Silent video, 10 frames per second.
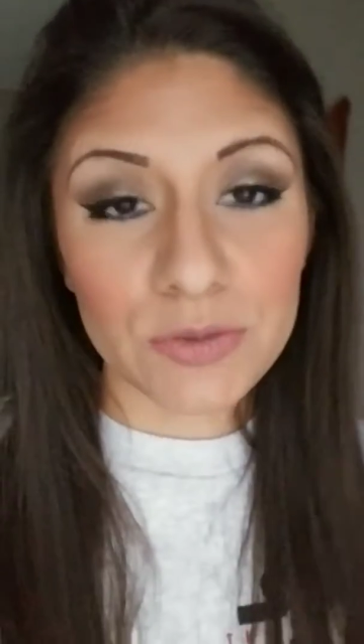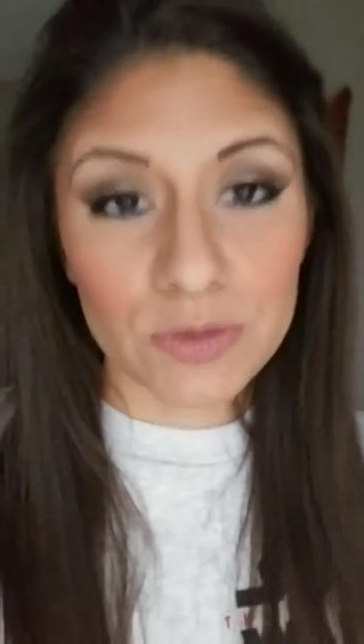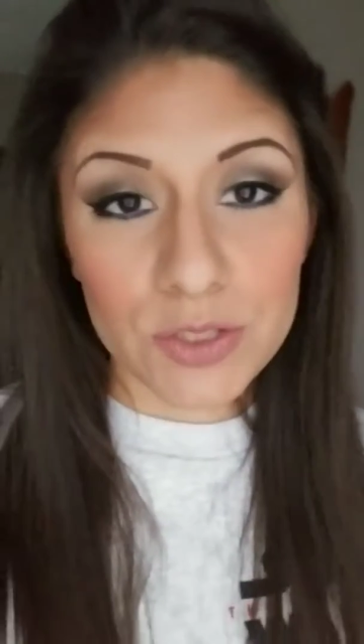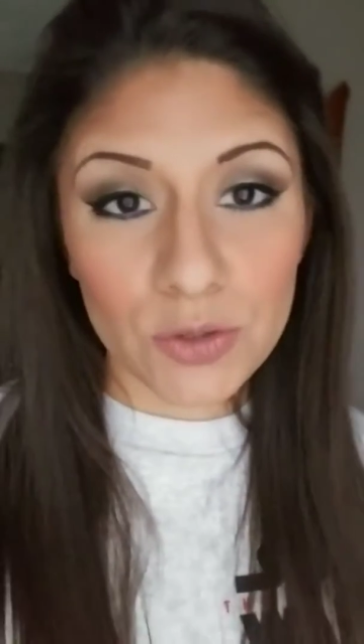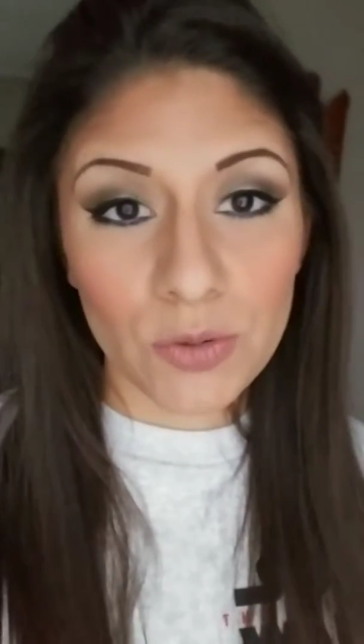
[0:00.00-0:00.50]

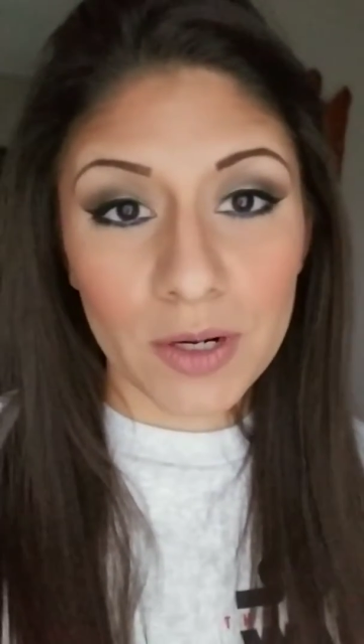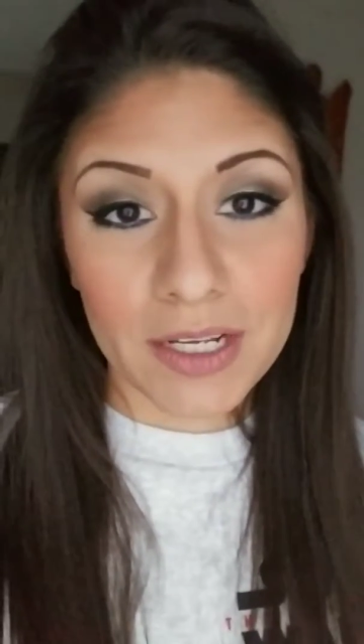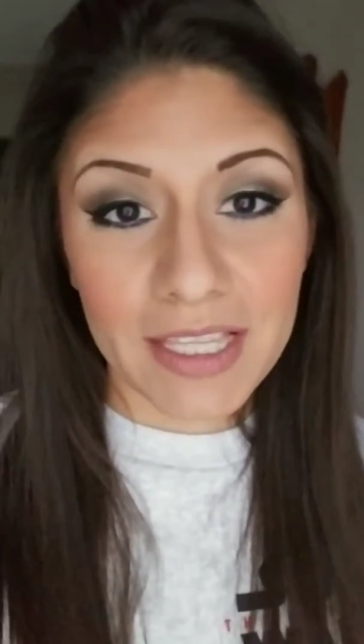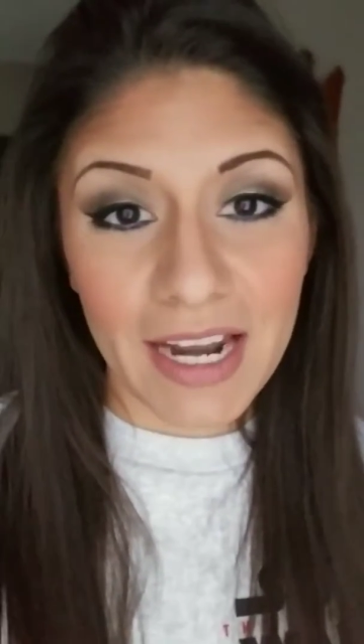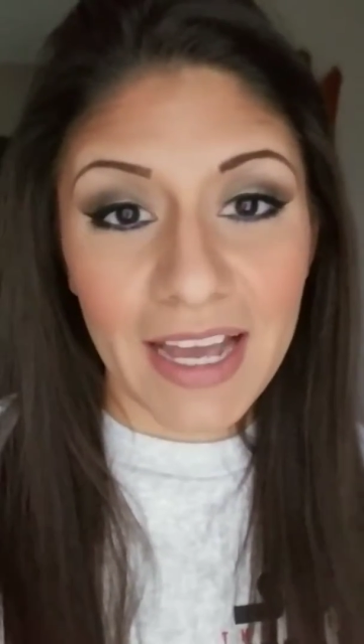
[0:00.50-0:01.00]
schoolwork
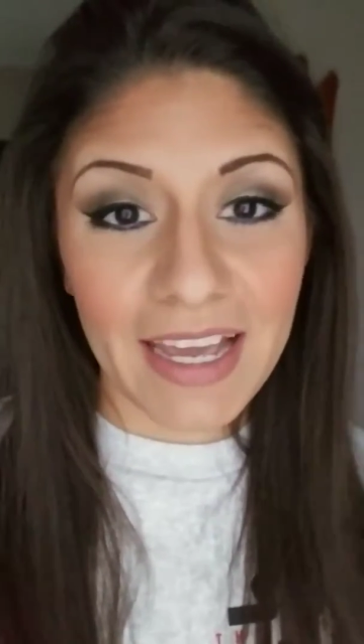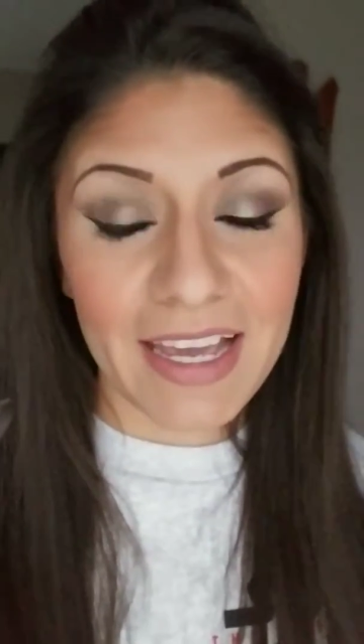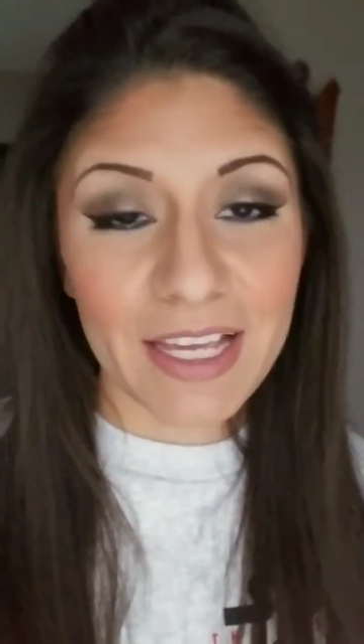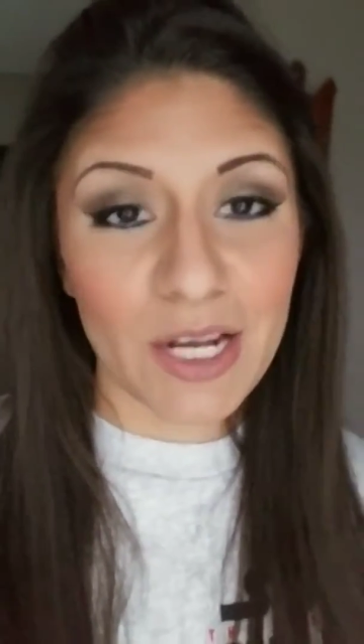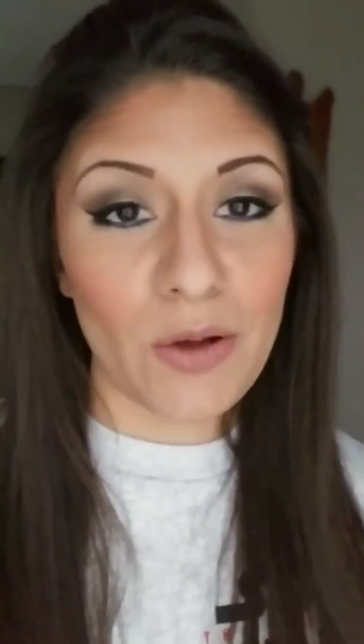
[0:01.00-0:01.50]
that I,
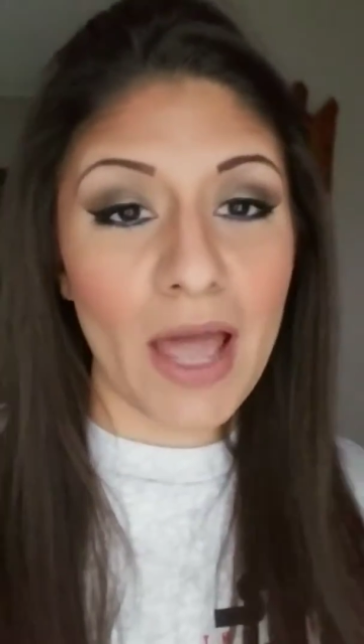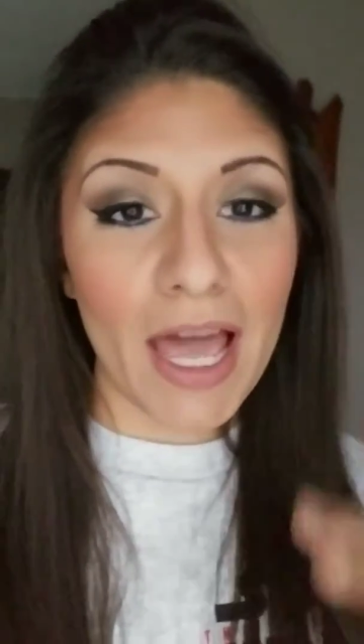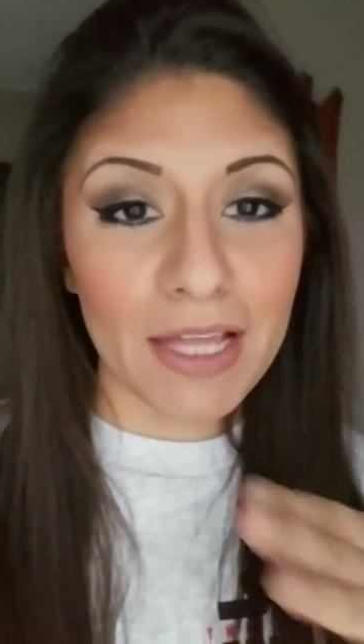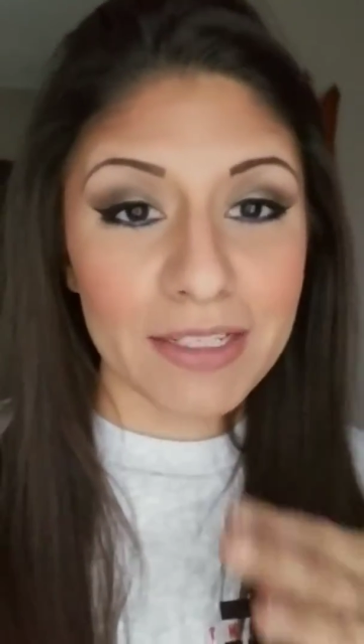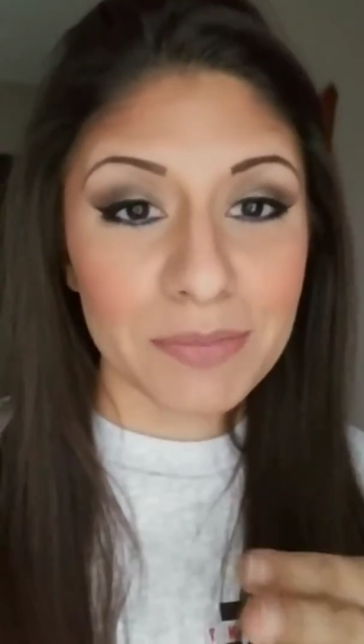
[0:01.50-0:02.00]

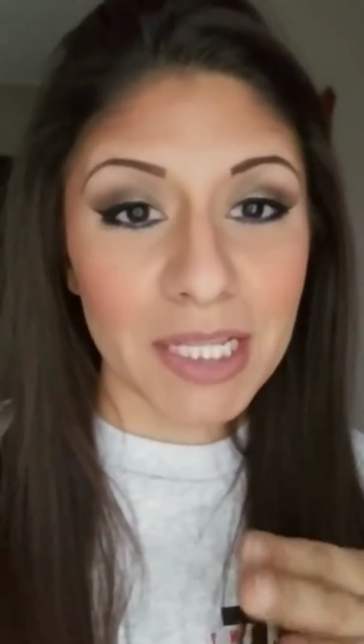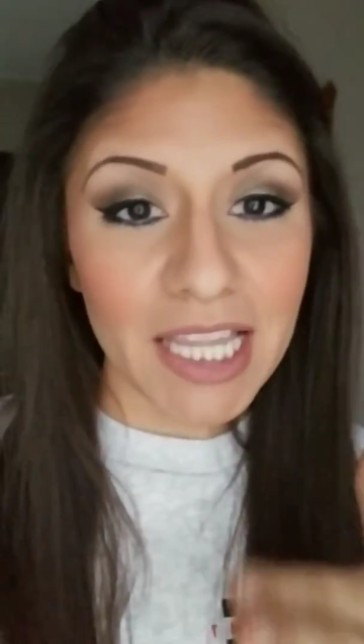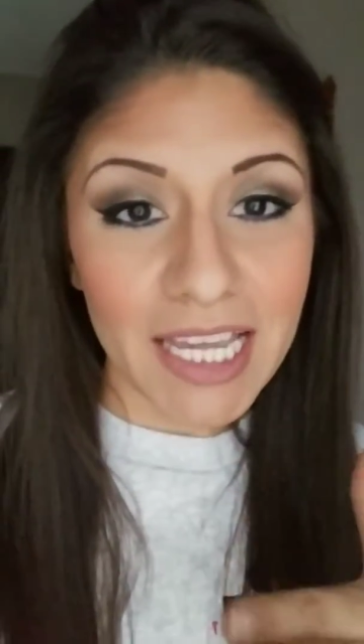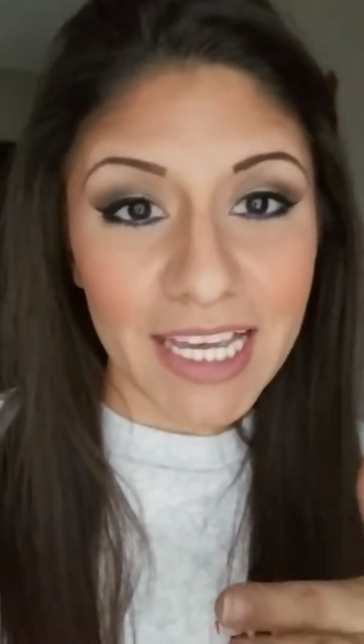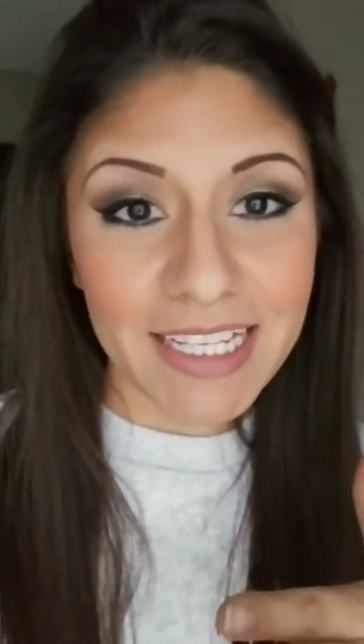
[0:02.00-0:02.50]
had
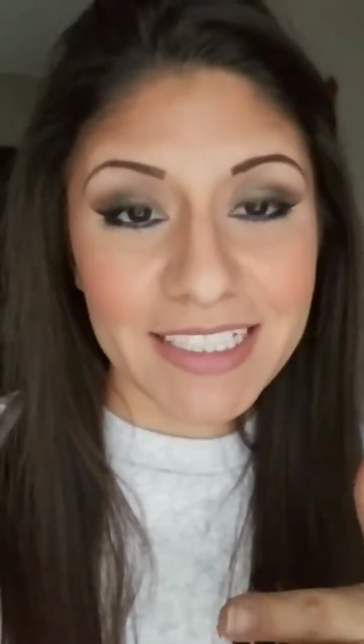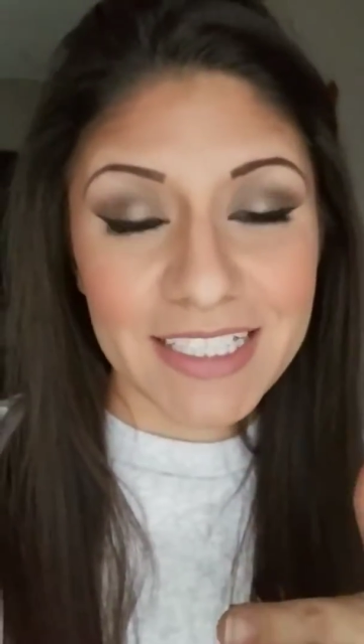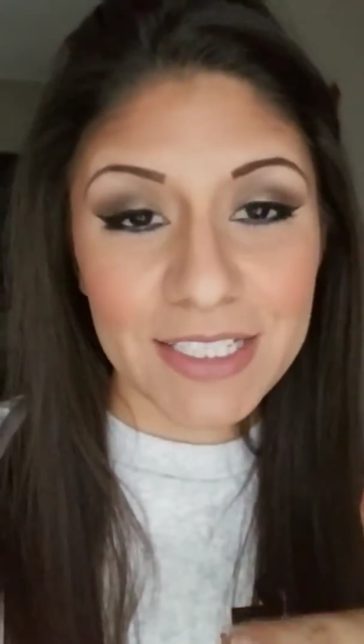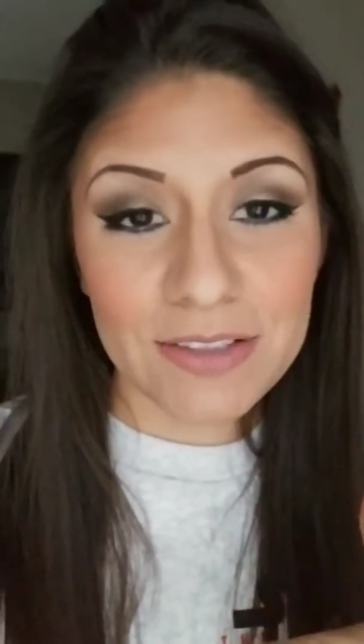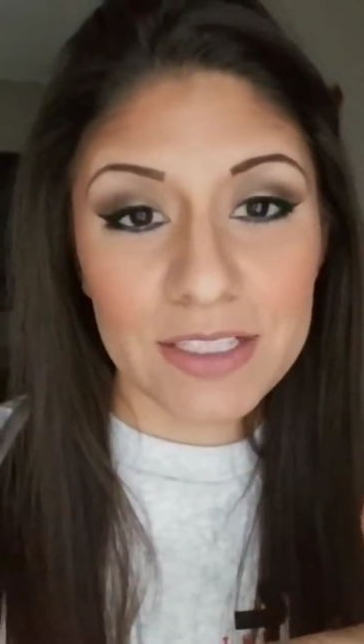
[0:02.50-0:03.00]
planned
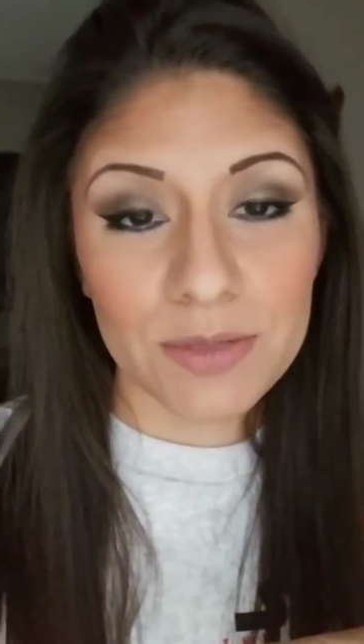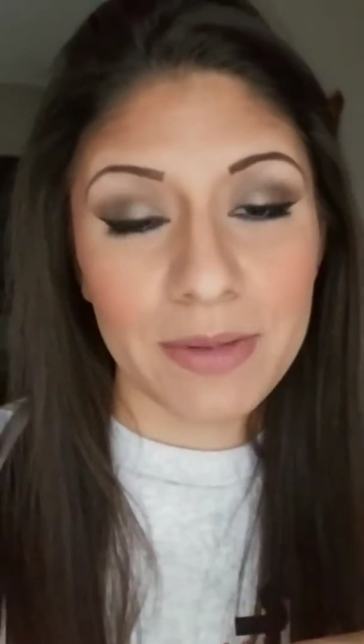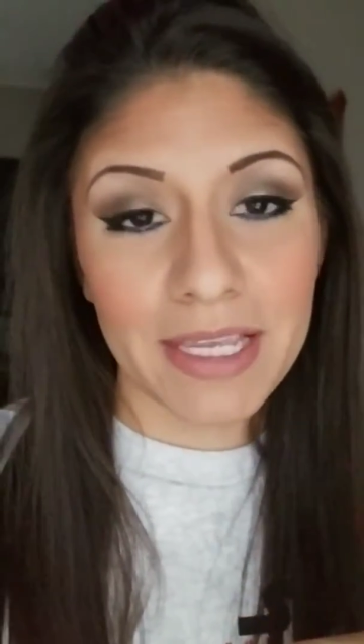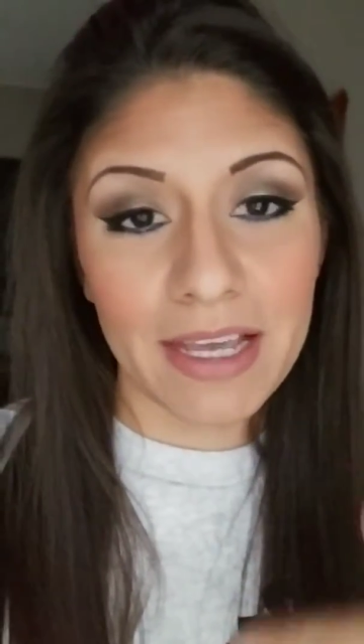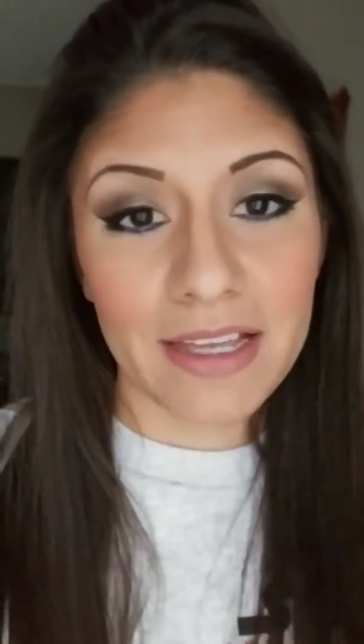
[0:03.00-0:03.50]
to do this
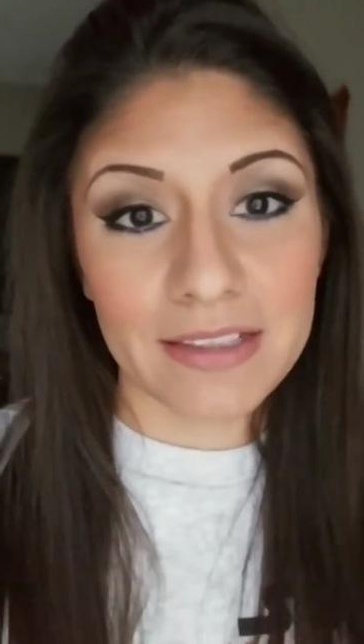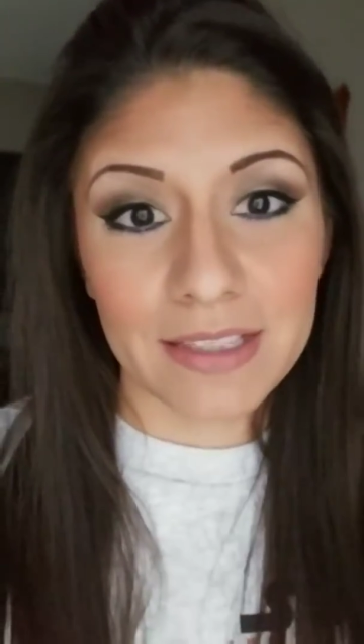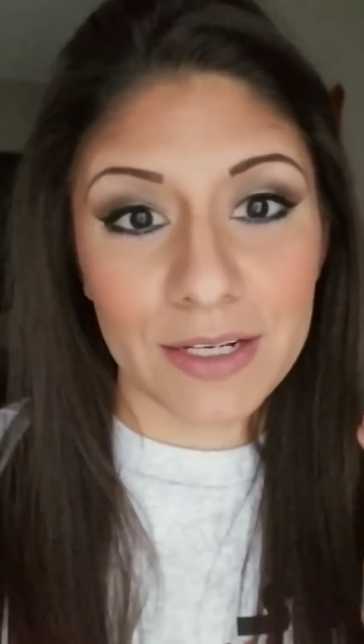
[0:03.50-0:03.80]
weekend,